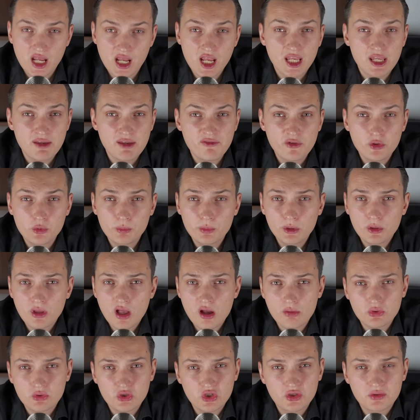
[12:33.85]
If you'd be
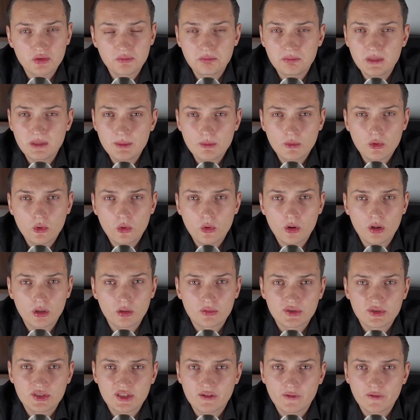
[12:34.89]
launching meme coin on
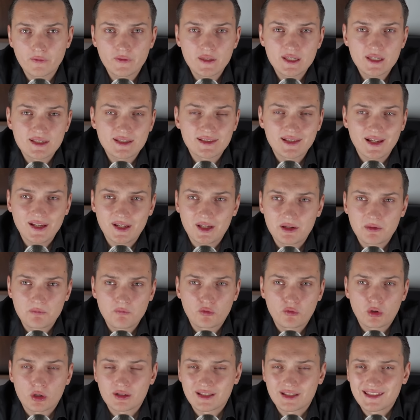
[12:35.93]
some things like
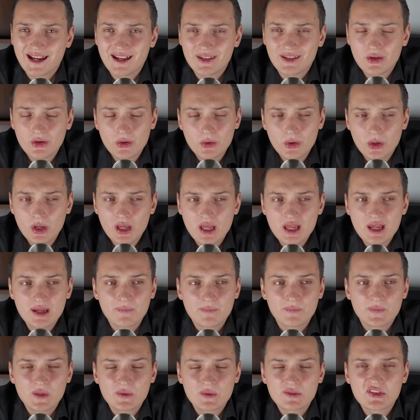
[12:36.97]
Cardano,
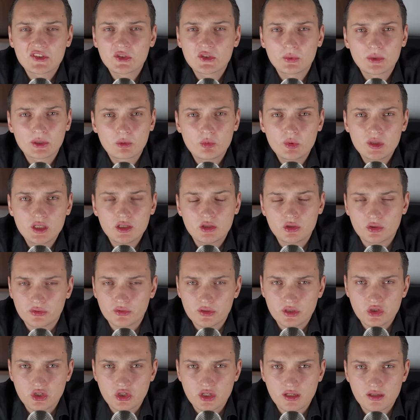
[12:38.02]
there is no liquidity on the
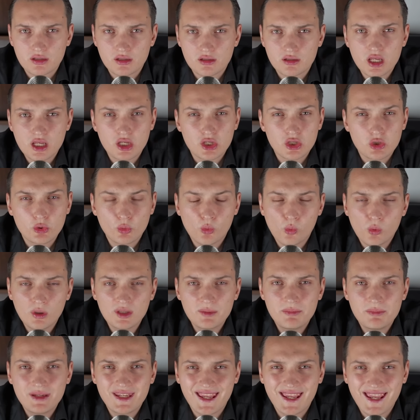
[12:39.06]
chain you won't
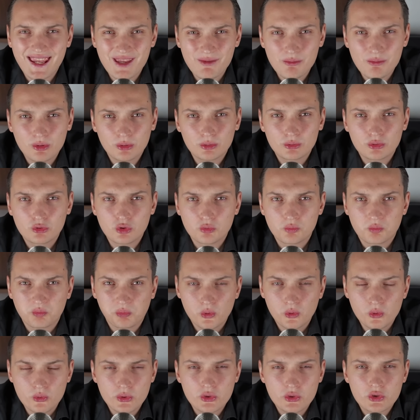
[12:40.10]
be able to
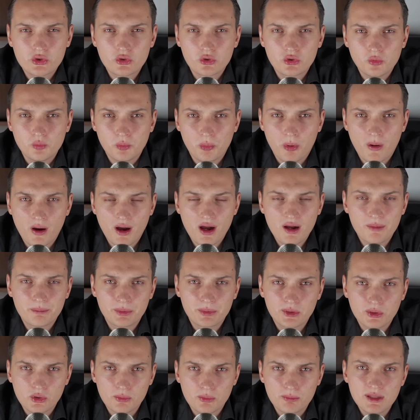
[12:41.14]
push to pump
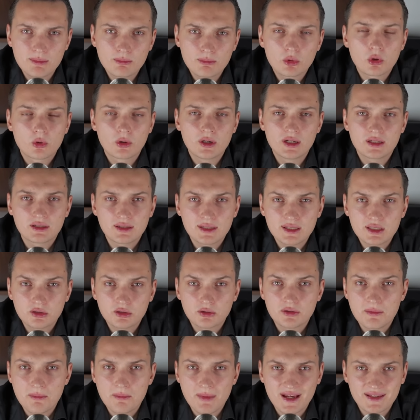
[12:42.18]
your meme coin into
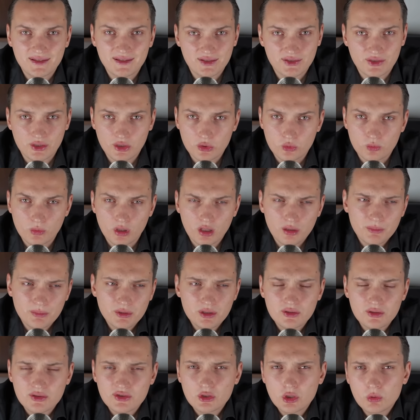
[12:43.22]
the masses as well
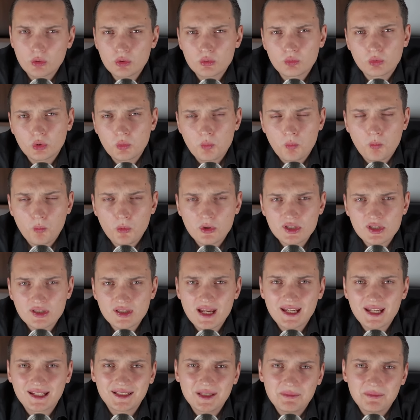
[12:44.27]
because no one would most
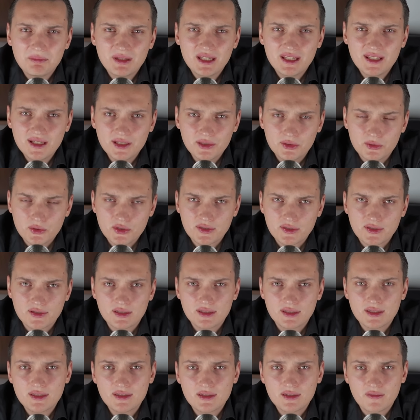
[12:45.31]
likely be interested
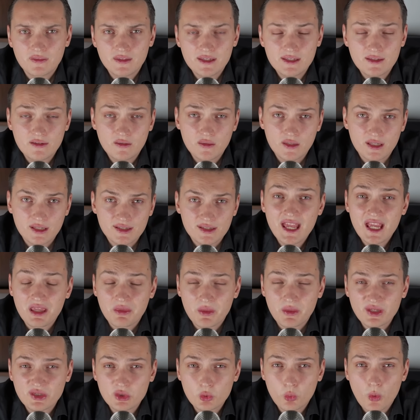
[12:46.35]
in these things
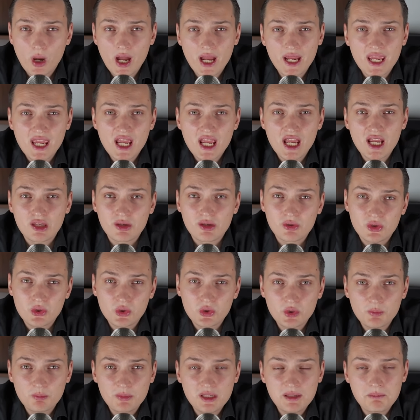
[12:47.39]
that's why you
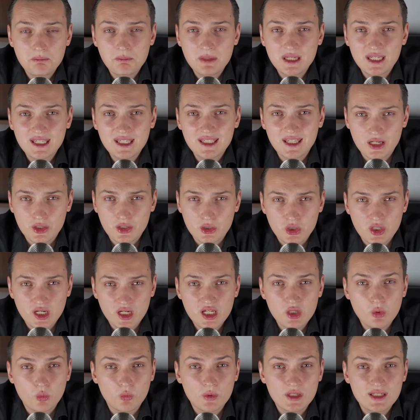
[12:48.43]
should be picking a
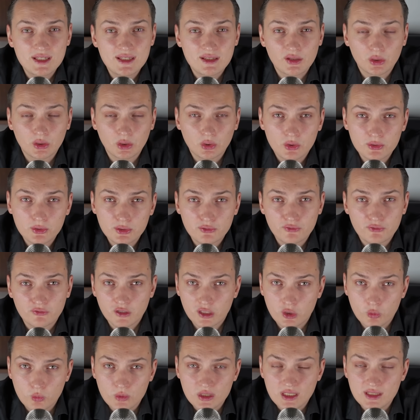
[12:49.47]
chain with a lot of
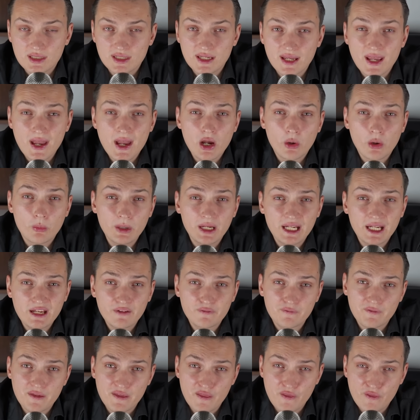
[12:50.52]
liquidity we have
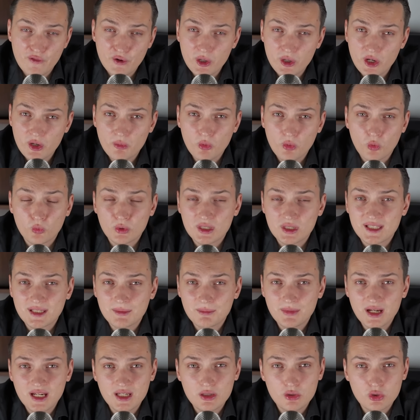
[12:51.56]
ethereum with the
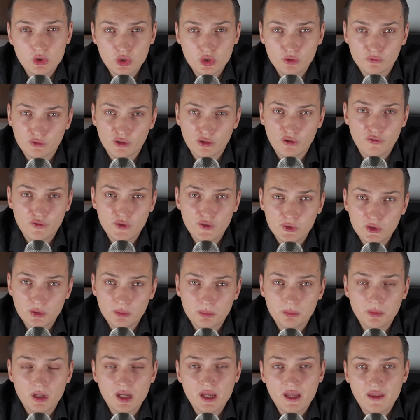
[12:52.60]
main issue of ethereum
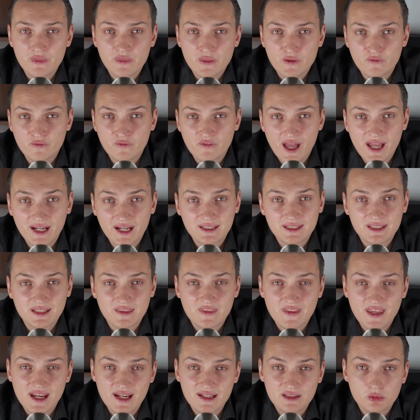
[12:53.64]
the fact
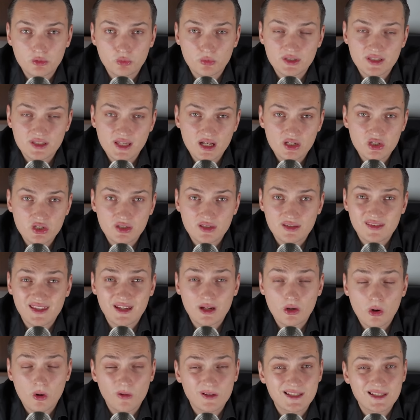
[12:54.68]
that transactions they
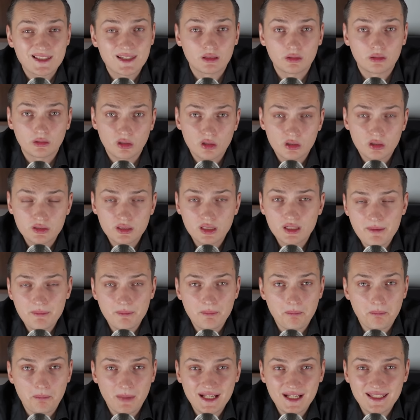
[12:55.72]
cost a lot
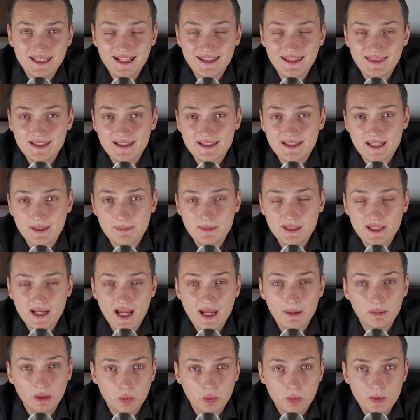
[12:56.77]
but at the same time
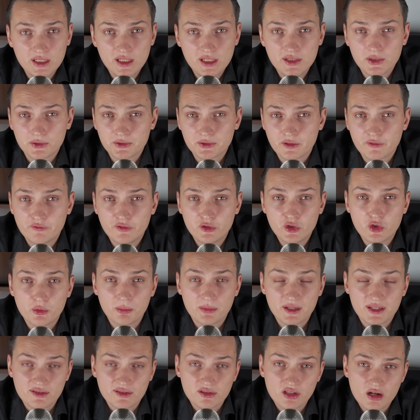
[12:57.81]
liquidity on ethereum
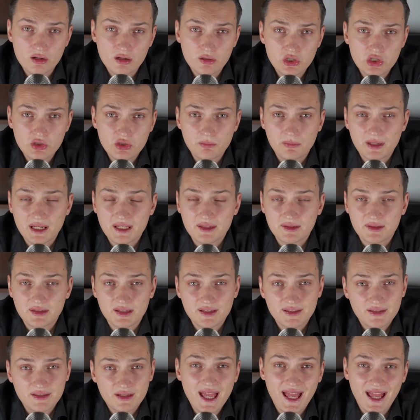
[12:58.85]
is larger and
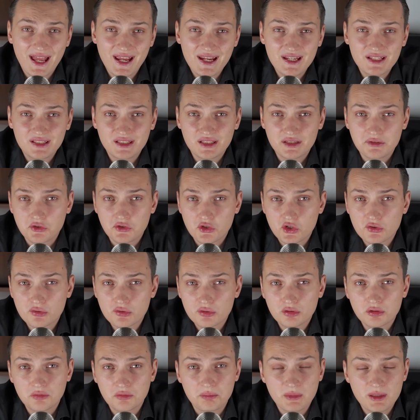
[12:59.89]
as and in
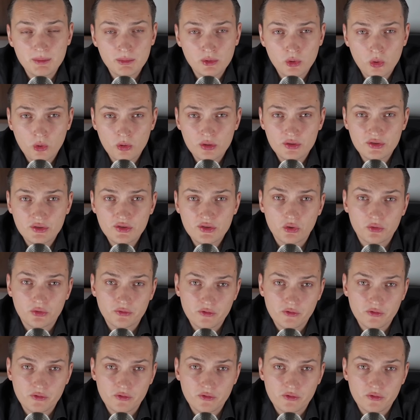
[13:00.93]
general, meme coins on